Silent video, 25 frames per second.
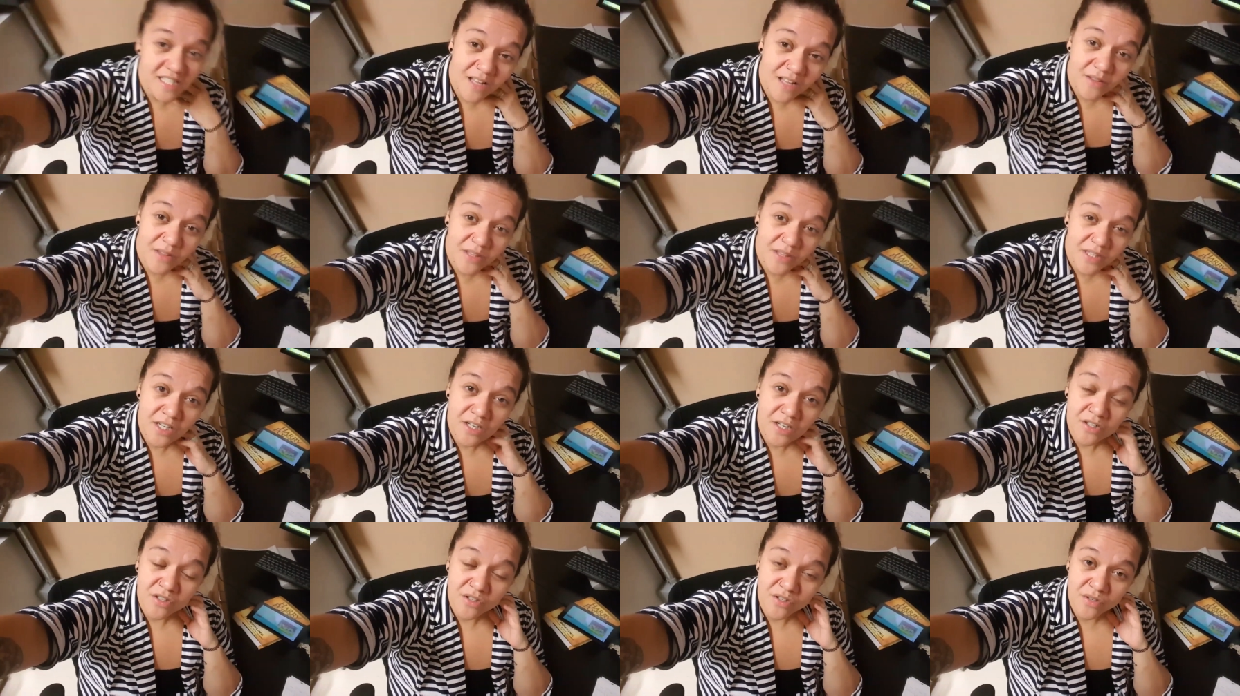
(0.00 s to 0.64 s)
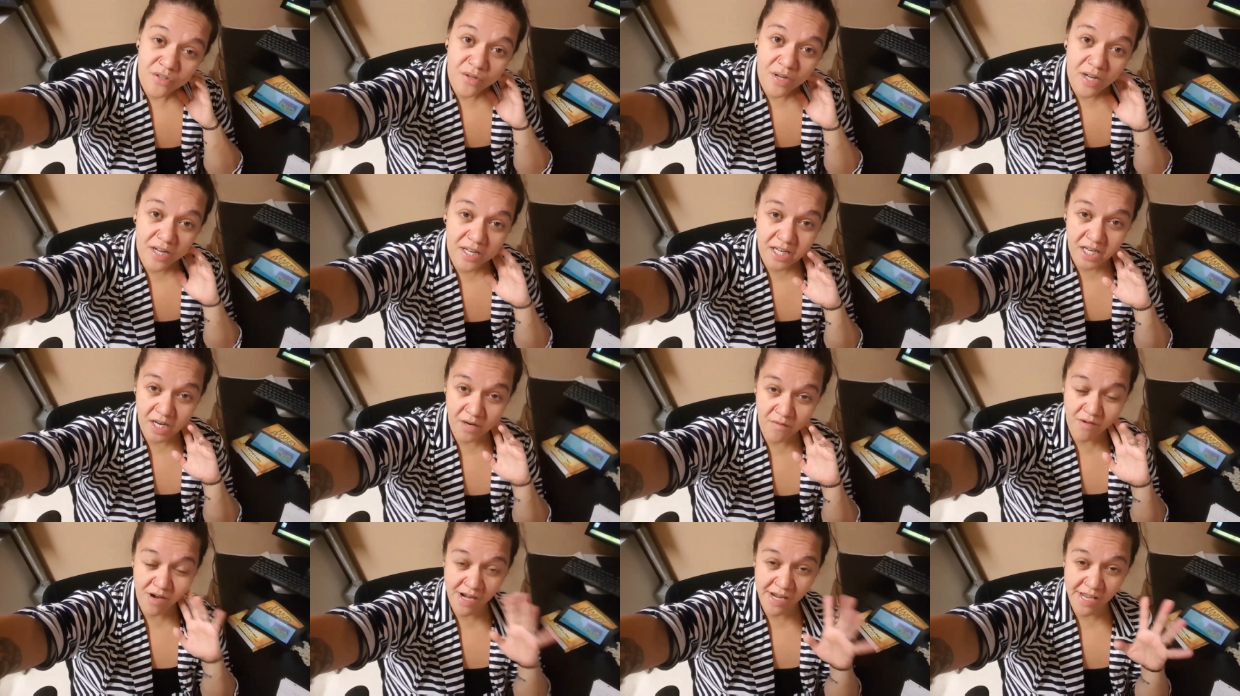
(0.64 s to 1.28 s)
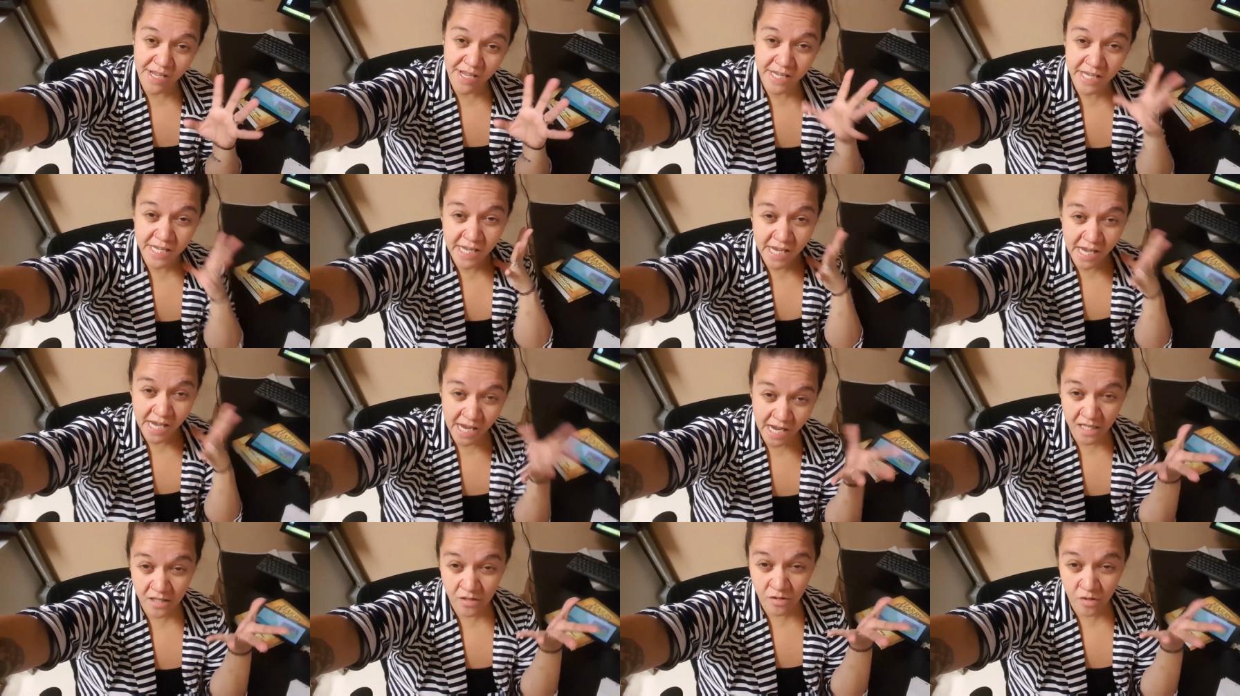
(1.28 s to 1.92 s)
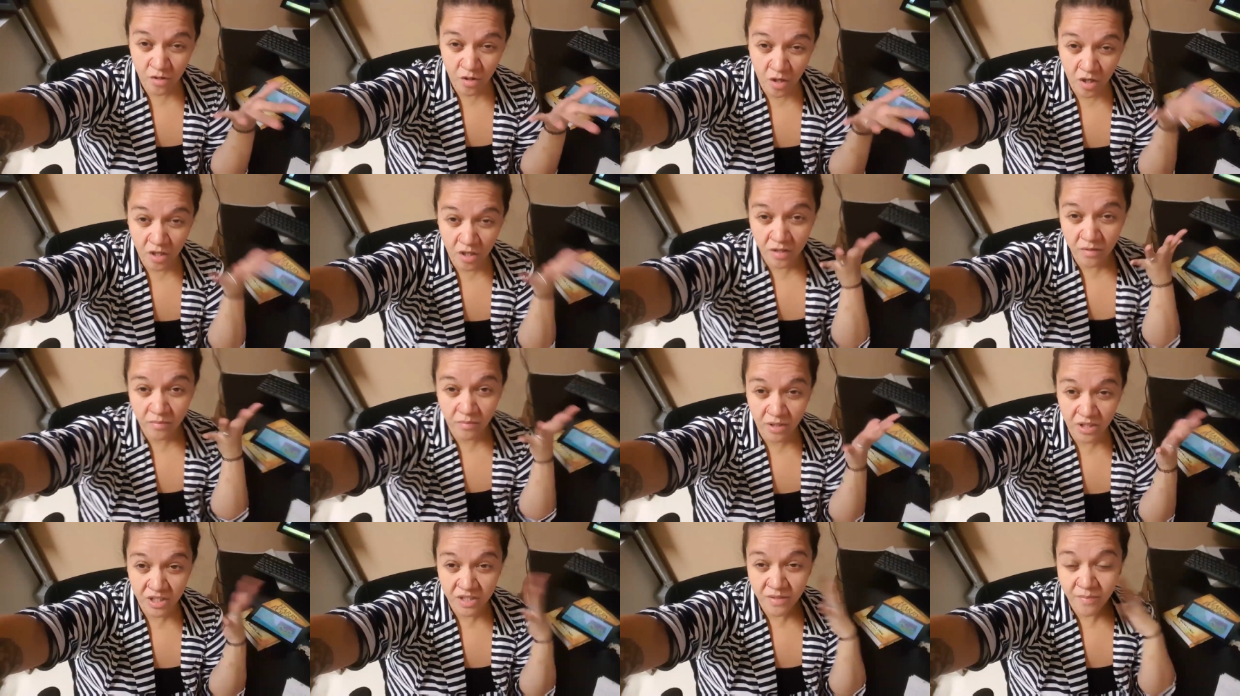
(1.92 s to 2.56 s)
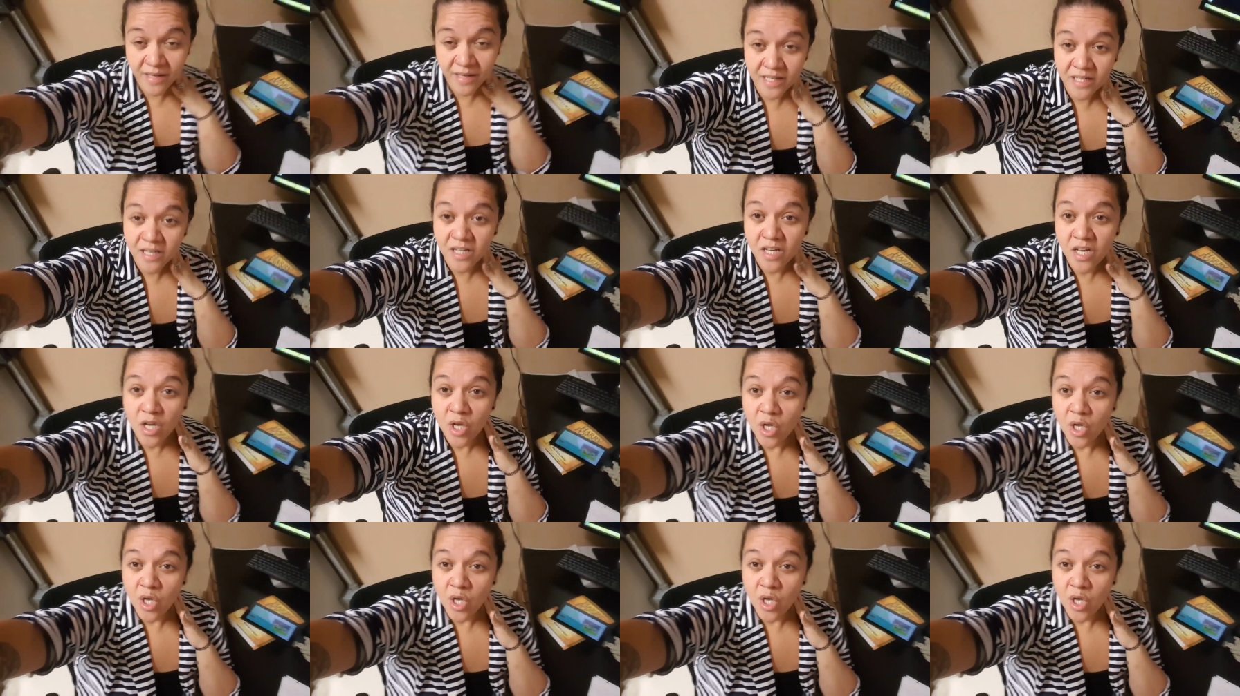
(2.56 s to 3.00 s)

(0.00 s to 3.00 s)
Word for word: out there, so I can, really can't talk much about it.